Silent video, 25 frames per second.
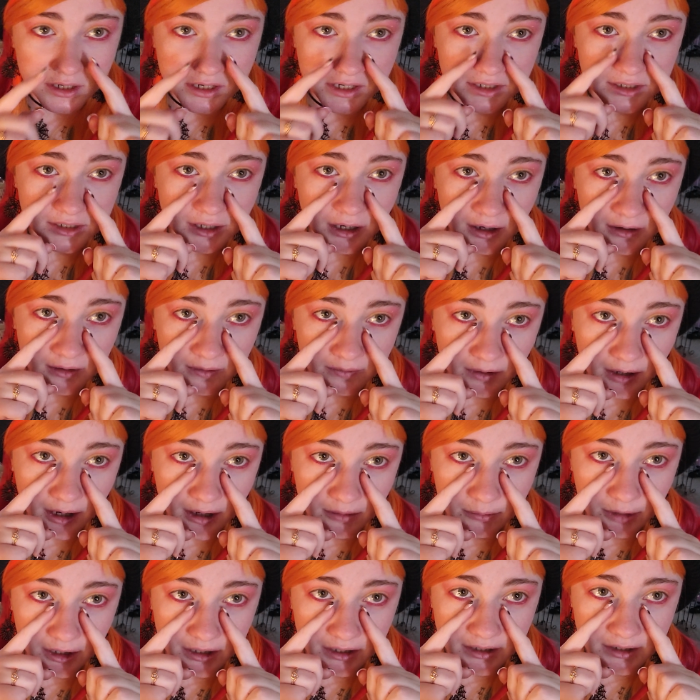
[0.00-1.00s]
start
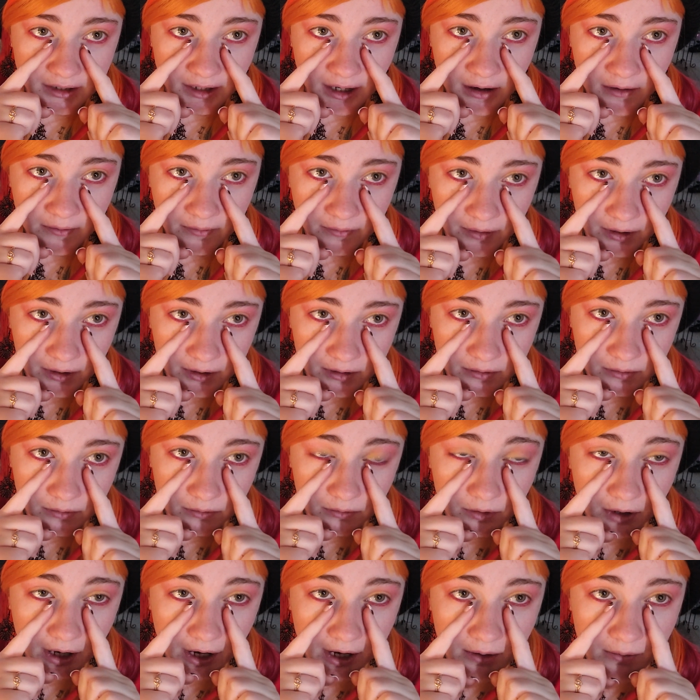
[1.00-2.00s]
on myself is
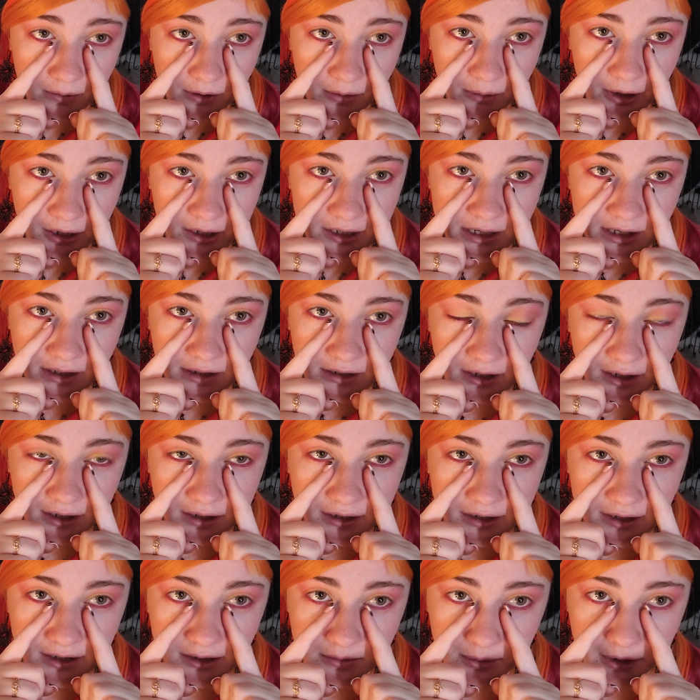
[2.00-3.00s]
right where my tear
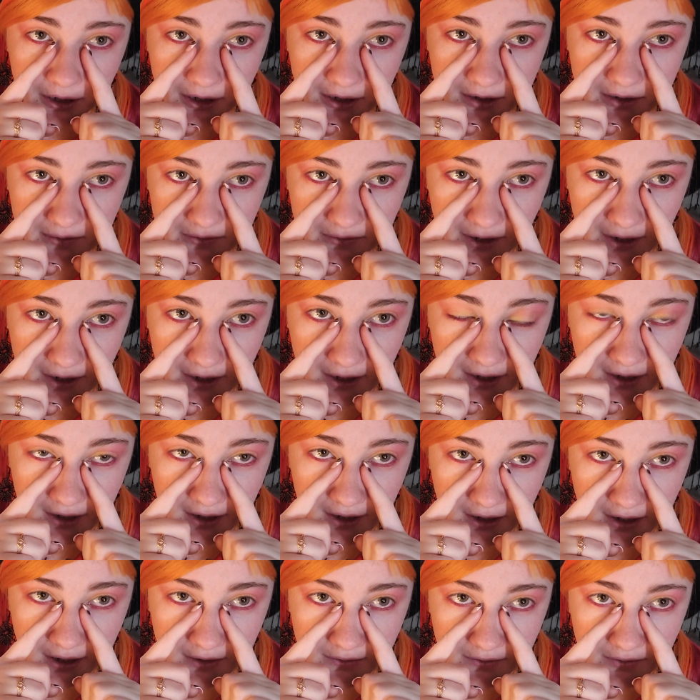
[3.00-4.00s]
duct is, because if I get it
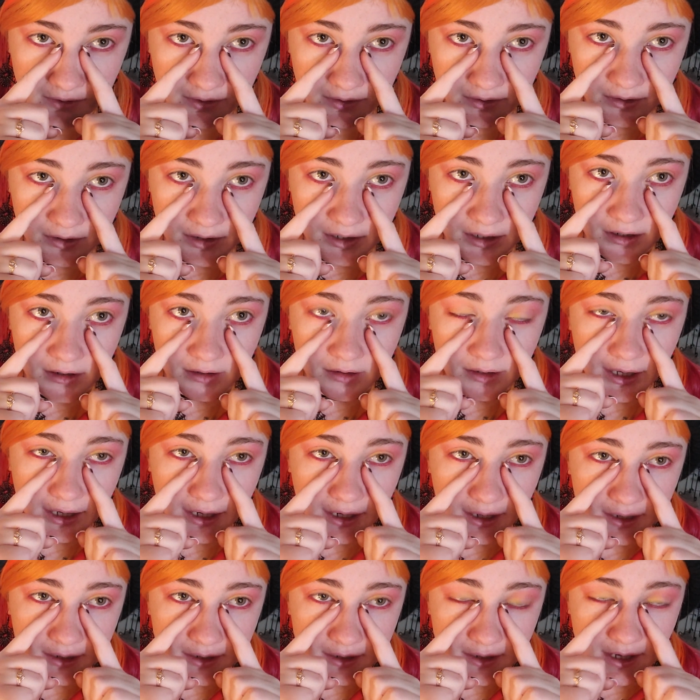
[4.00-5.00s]
any further here, like
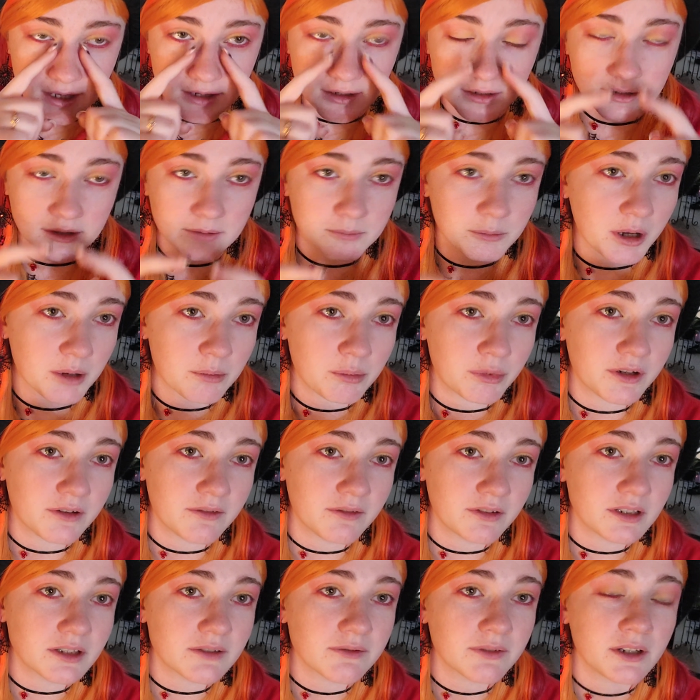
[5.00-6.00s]
I said in my
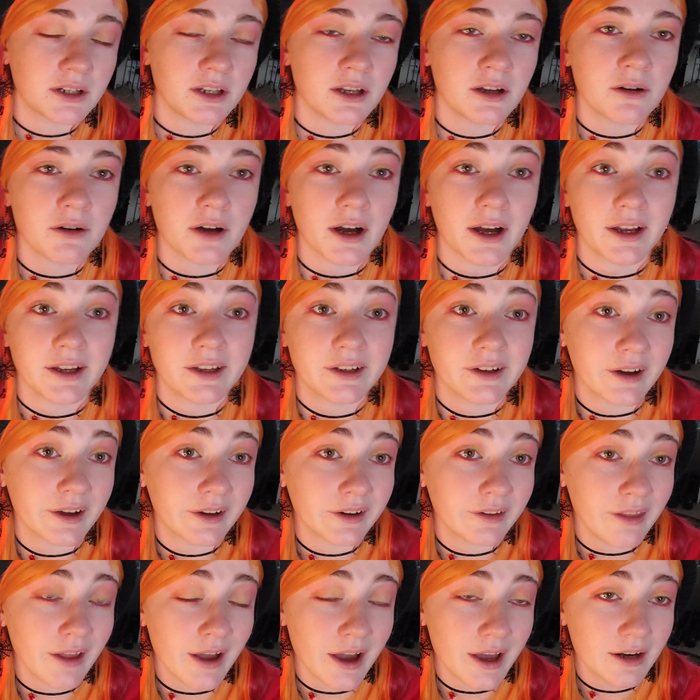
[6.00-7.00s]
previous video, I yawn
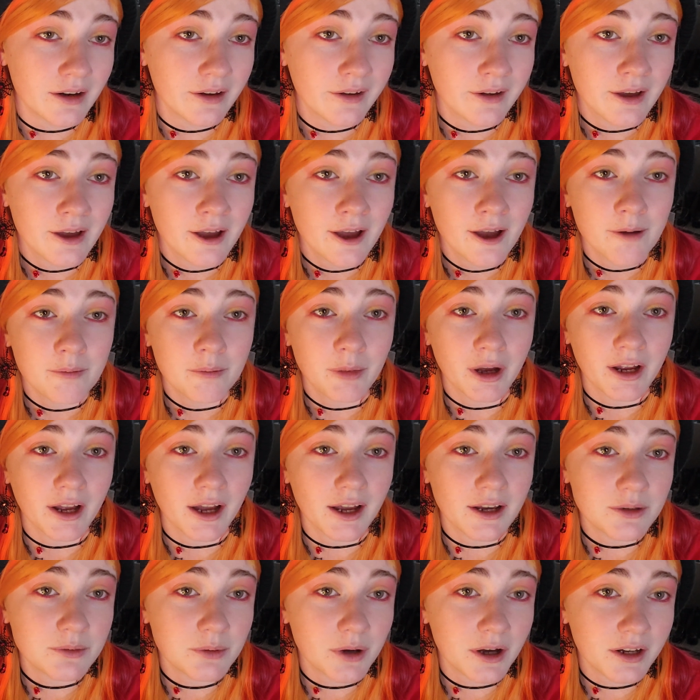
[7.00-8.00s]
a lot, my
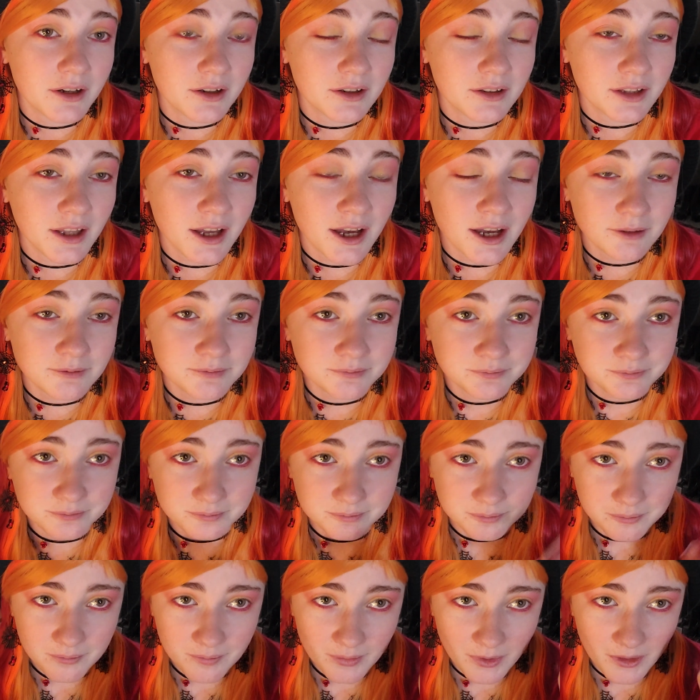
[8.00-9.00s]
eyes water a lot,
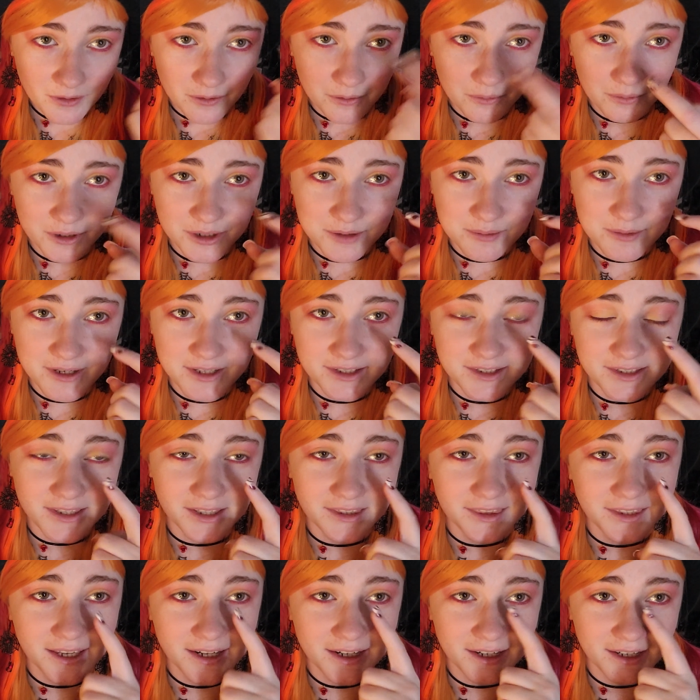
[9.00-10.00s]
which means
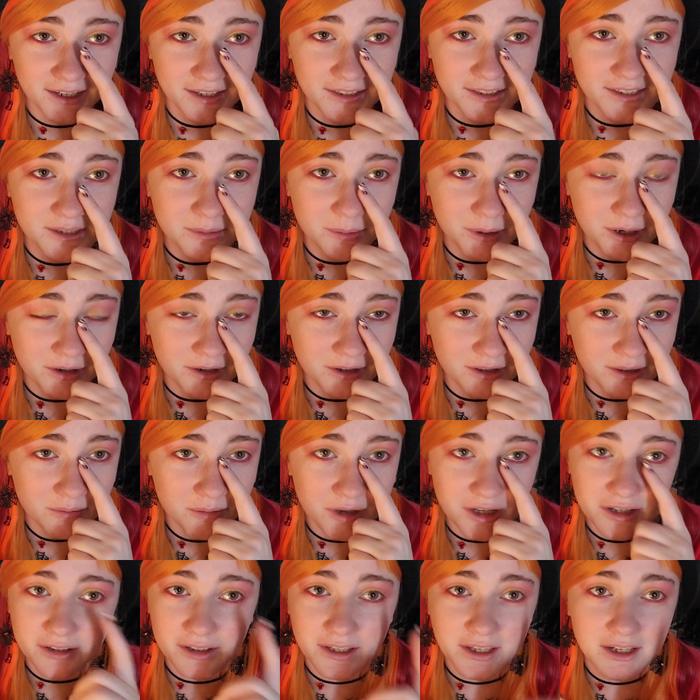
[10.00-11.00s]
that then it gets smeared in the
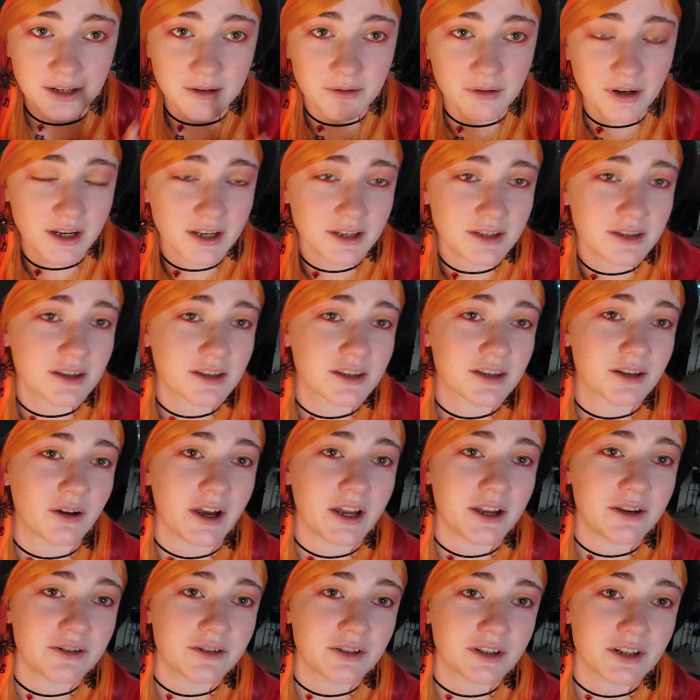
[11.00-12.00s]
middle anyways, so I
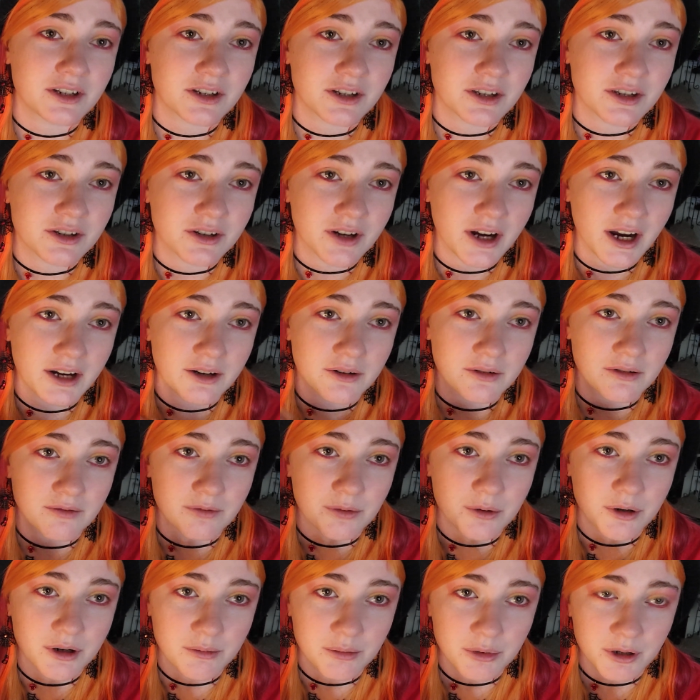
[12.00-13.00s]
usually just try to
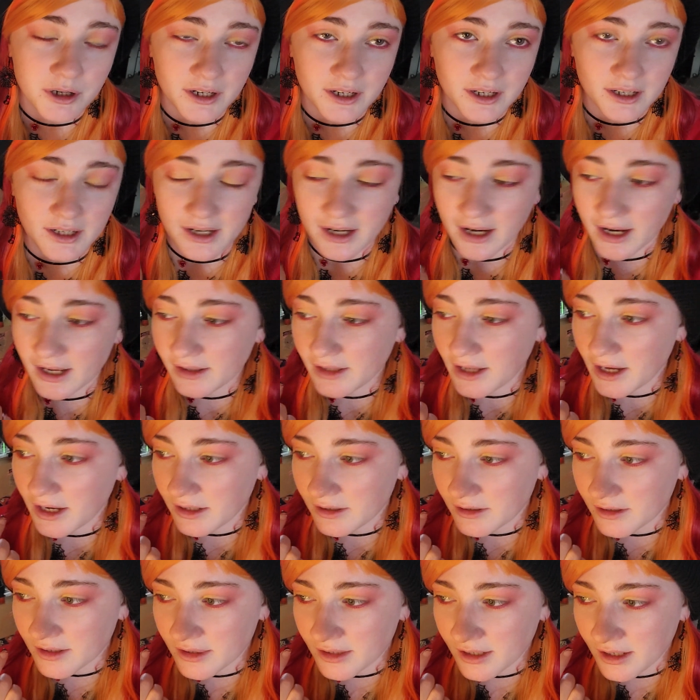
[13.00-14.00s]
avoid putting any
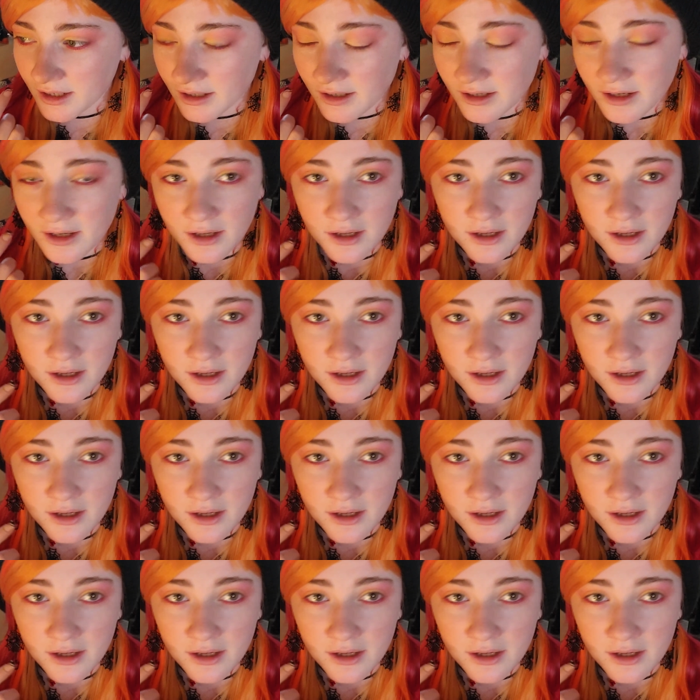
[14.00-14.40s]
eyeliner in there.